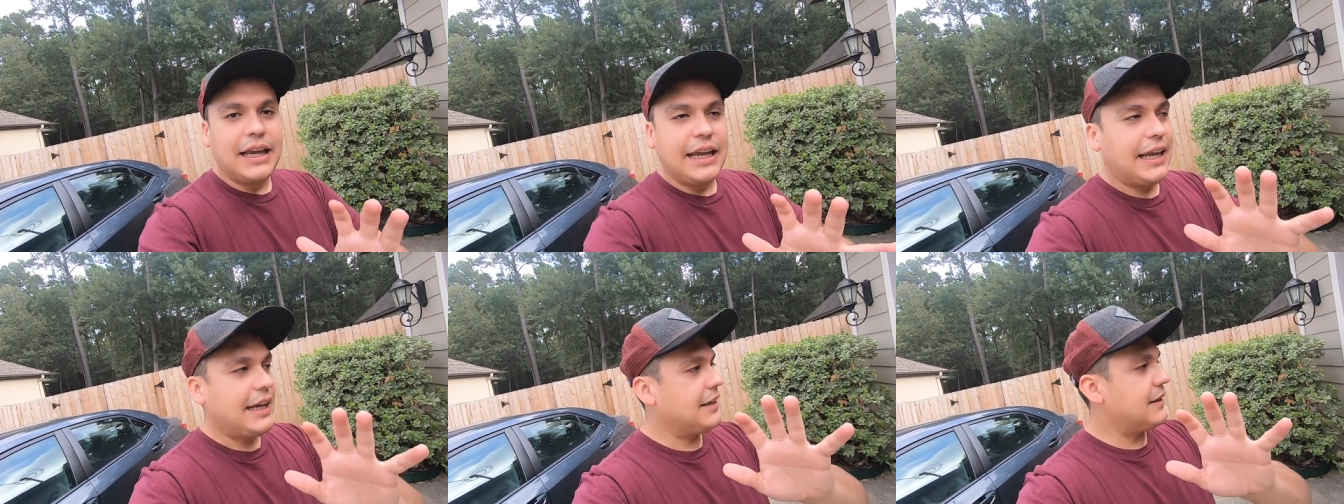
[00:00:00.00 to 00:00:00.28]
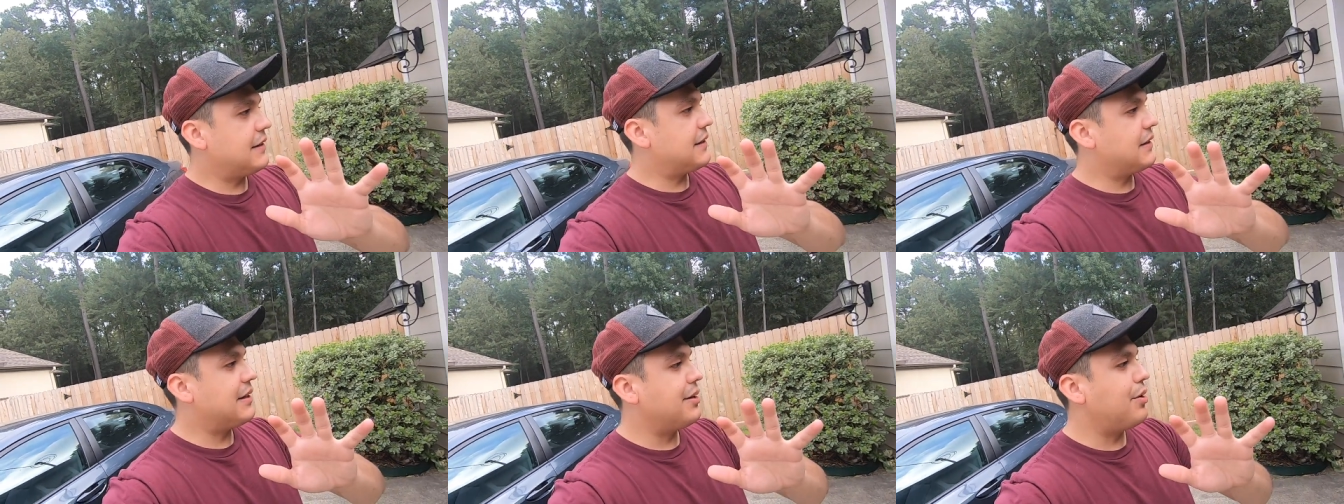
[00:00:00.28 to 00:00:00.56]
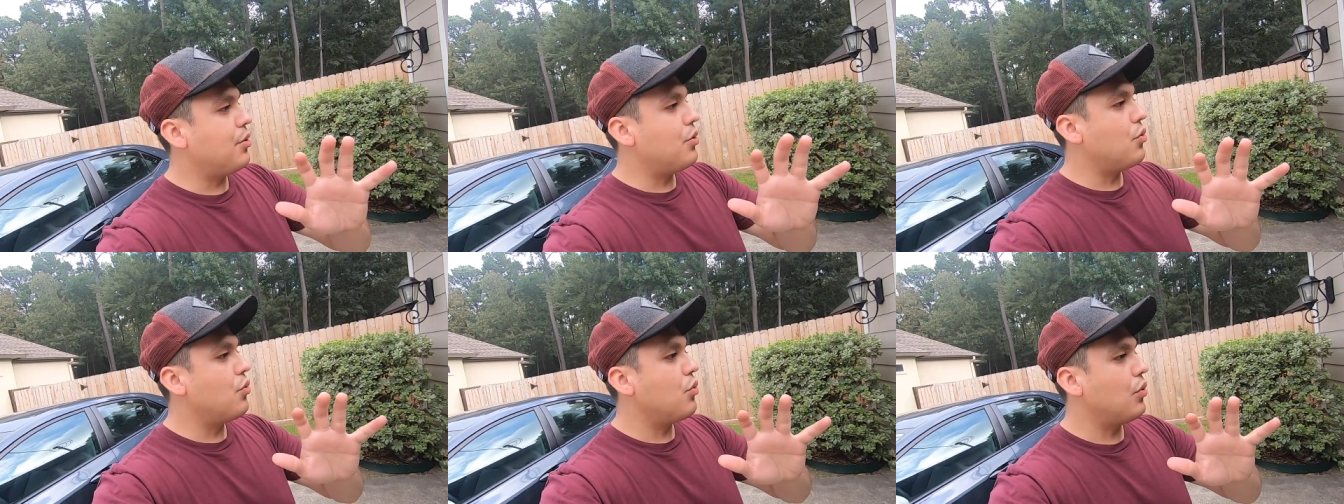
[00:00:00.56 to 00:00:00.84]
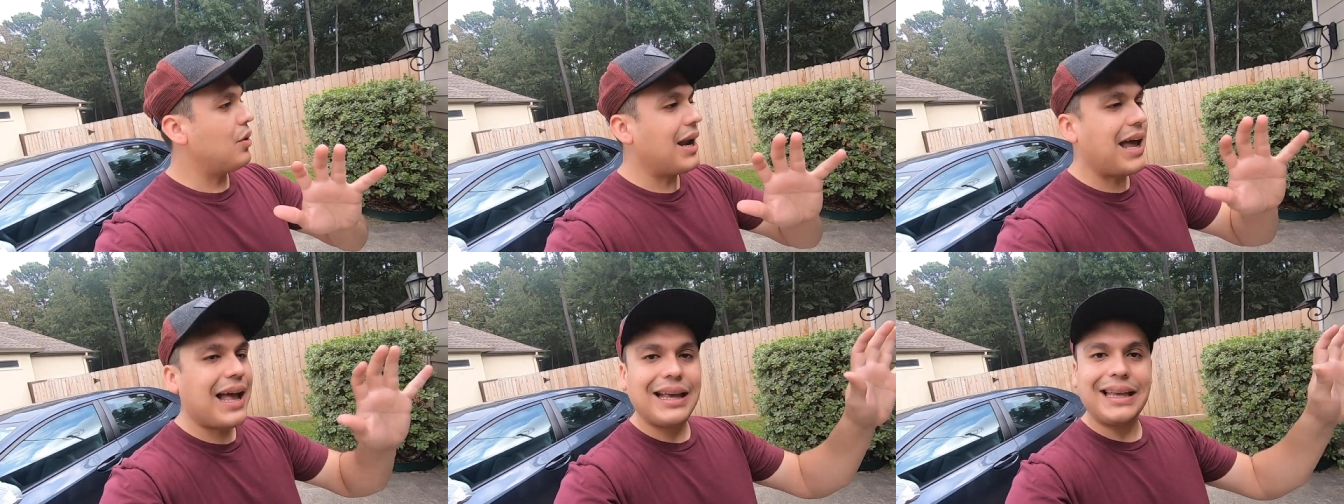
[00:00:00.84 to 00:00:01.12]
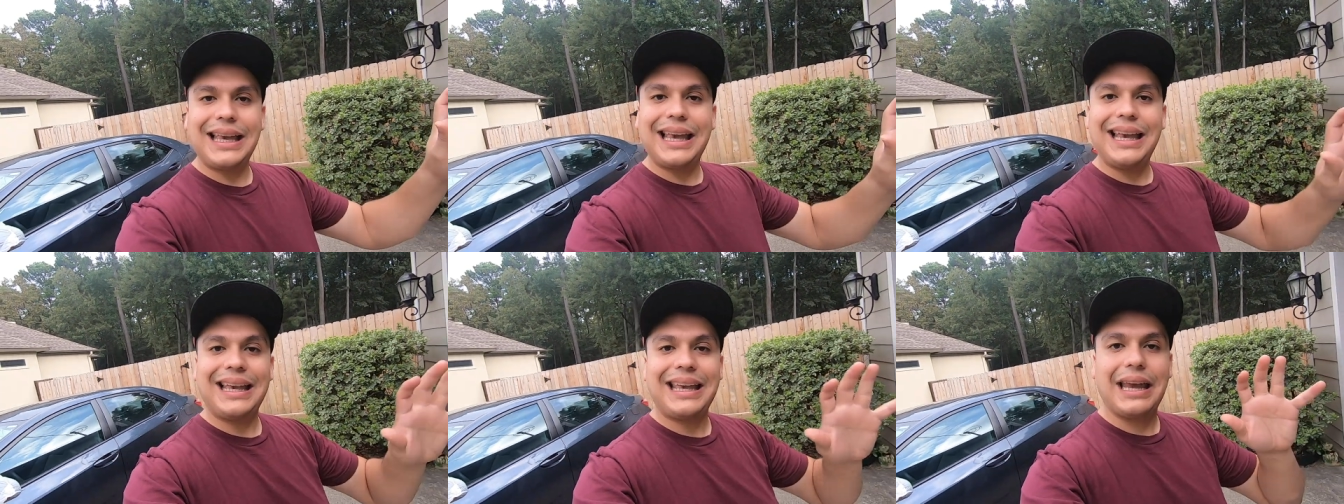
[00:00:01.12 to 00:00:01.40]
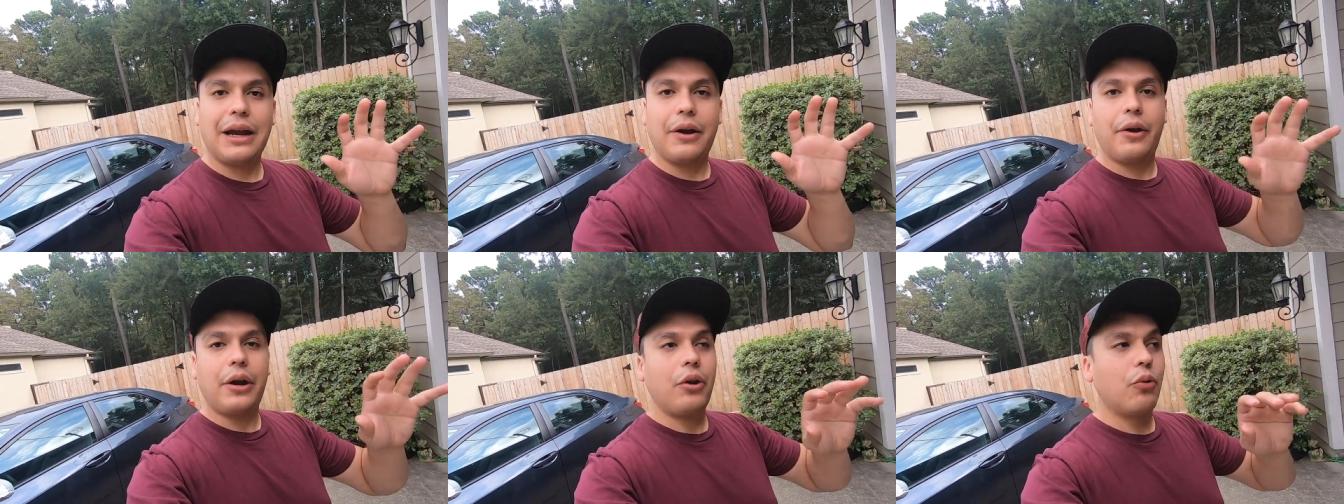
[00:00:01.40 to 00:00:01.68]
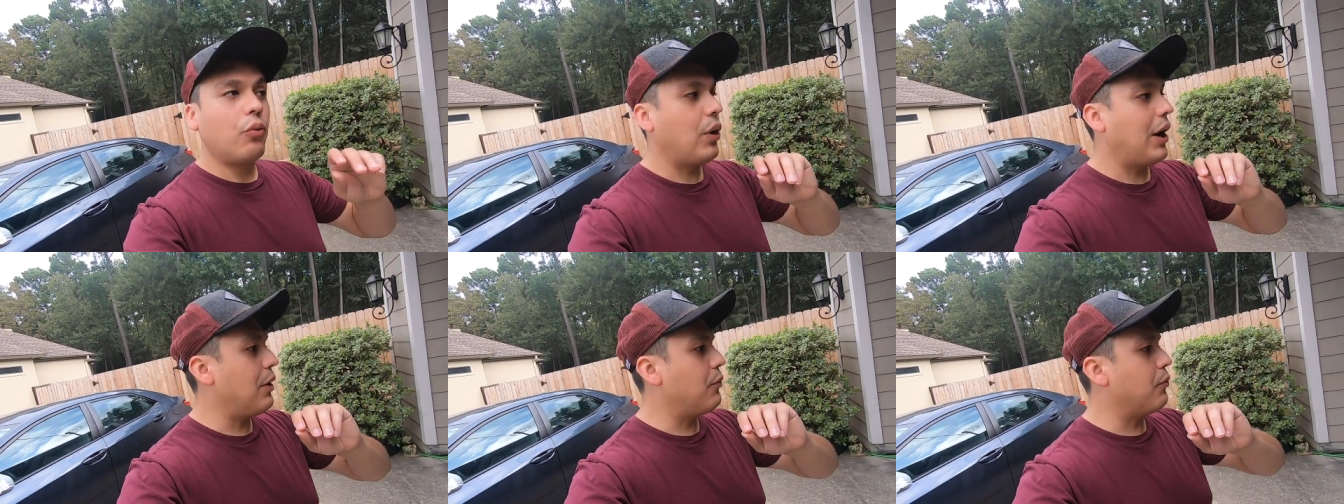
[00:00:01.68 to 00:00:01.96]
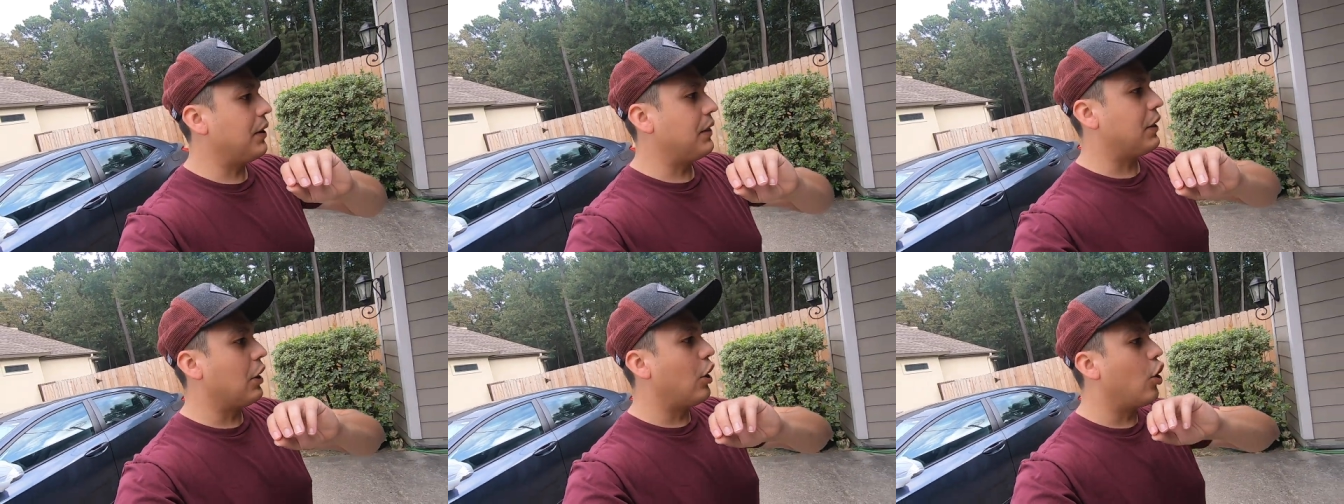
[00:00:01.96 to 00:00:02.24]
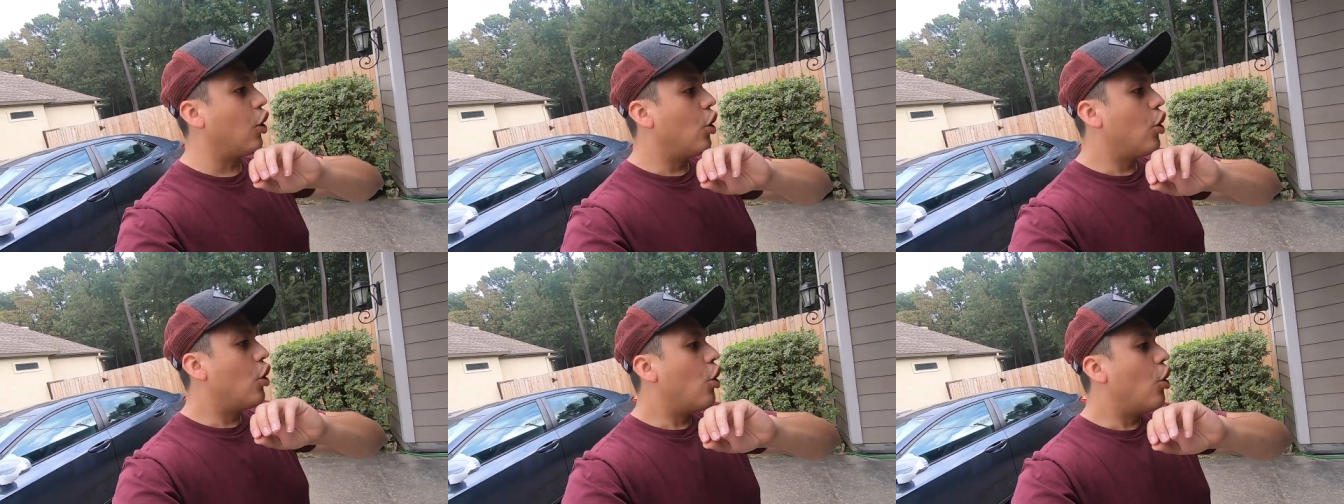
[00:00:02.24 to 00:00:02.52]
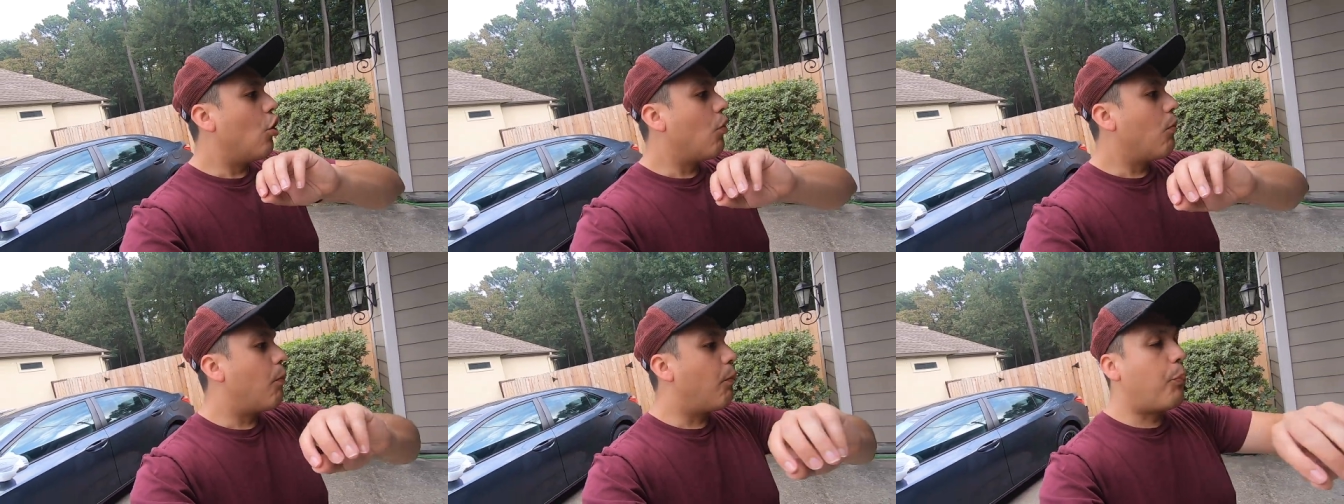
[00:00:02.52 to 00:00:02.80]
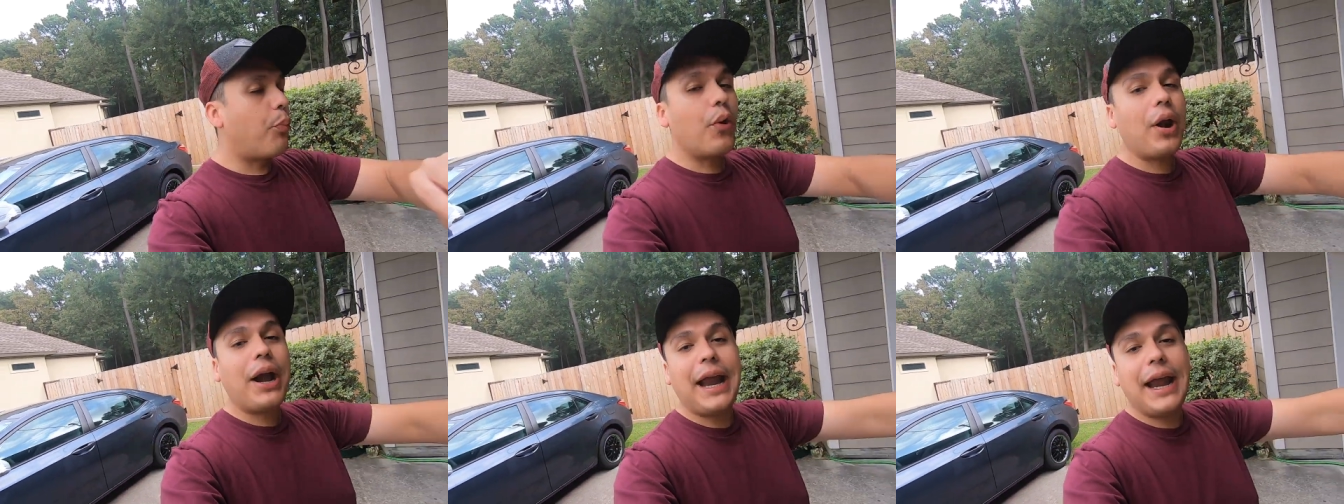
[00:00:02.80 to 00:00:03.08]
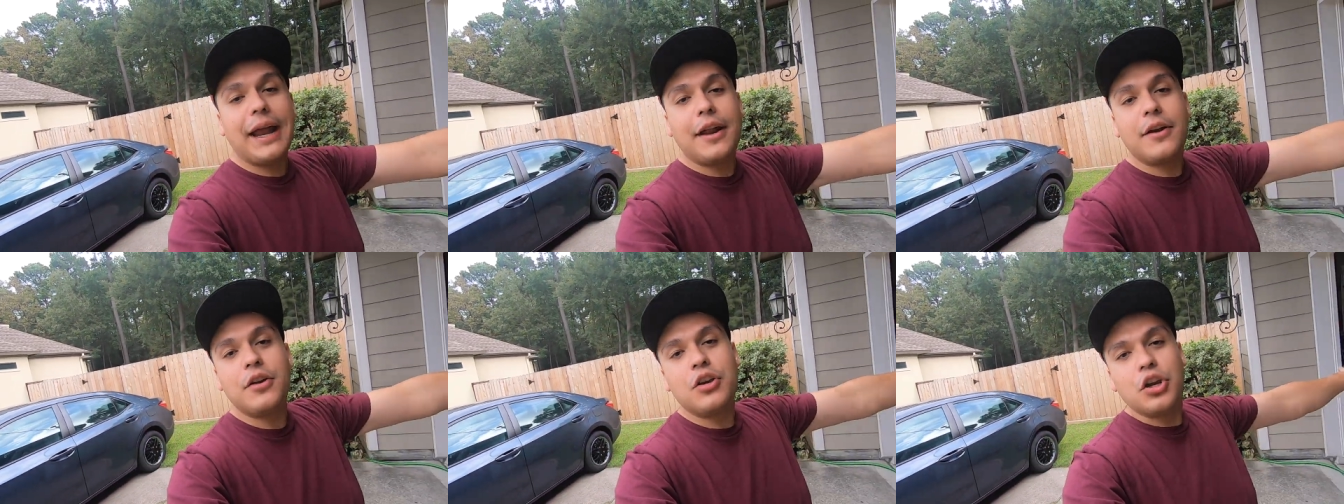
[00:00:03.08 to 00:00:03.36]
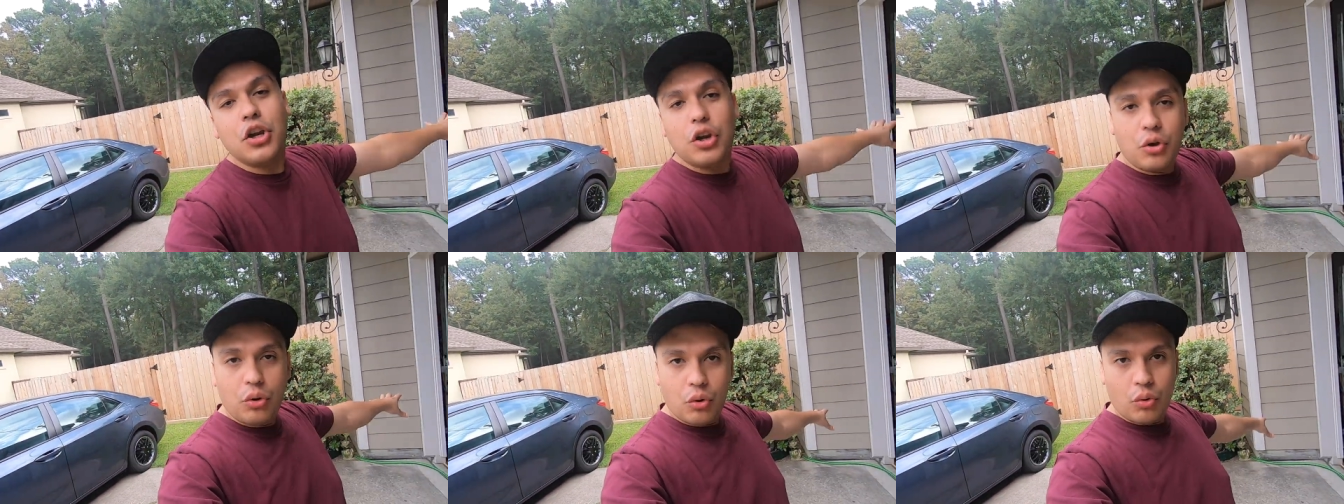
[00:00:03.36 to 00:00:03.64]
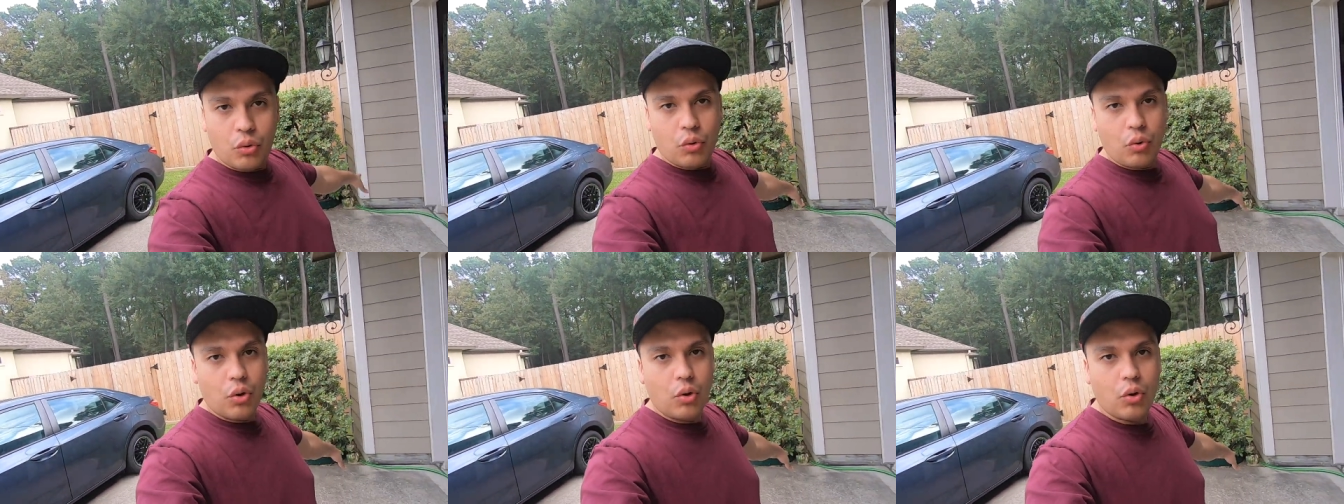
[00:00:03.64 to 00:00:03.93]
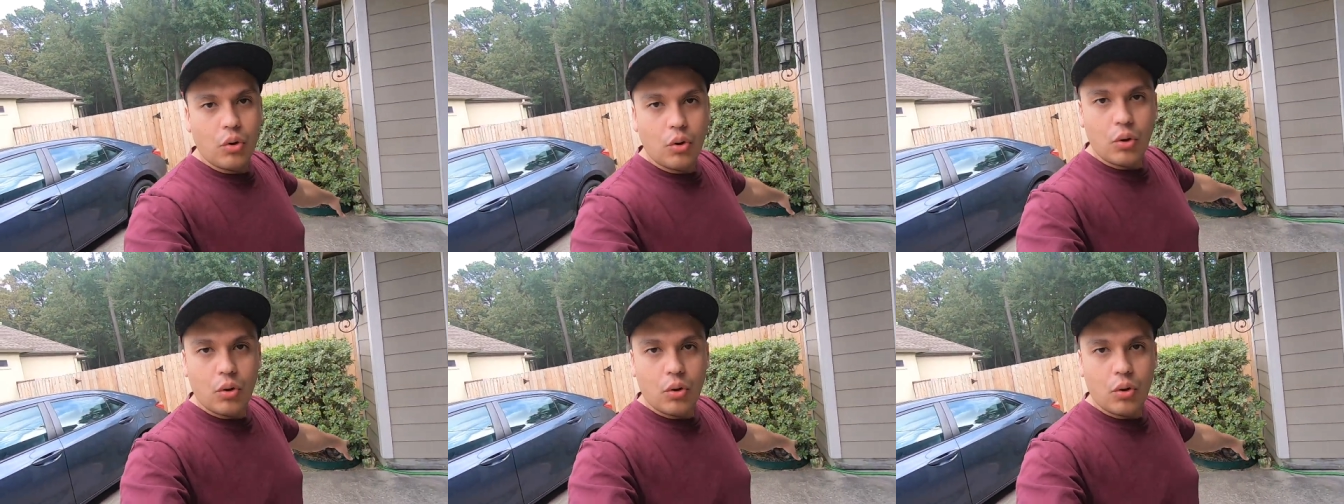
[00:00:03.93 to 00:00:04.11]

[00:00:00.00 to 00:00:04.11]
is to not get carried away with a brand new